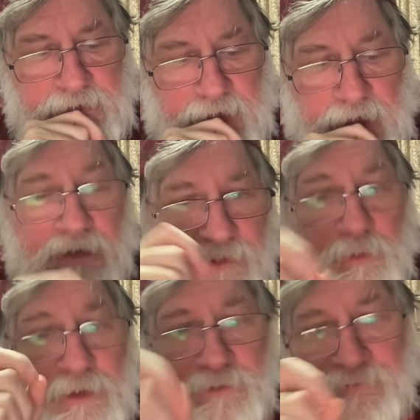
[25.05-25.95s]
I think
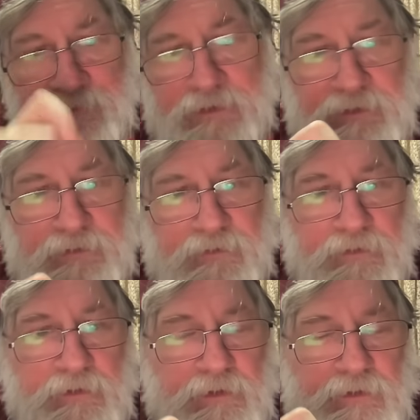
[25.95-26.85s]
we could find
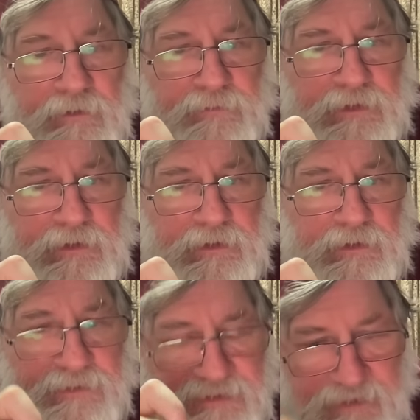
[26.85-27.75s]
the
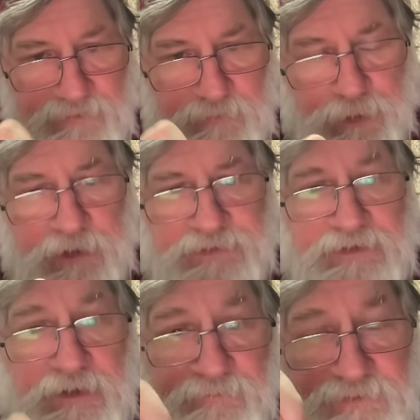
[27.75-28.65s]
Conservative Party
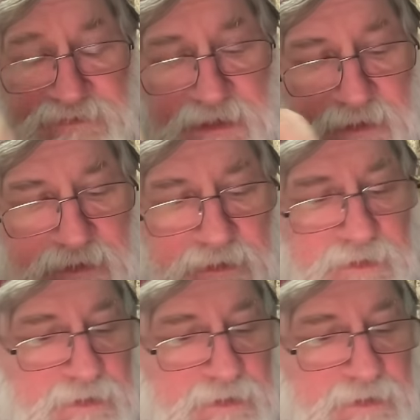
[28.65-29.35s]
of today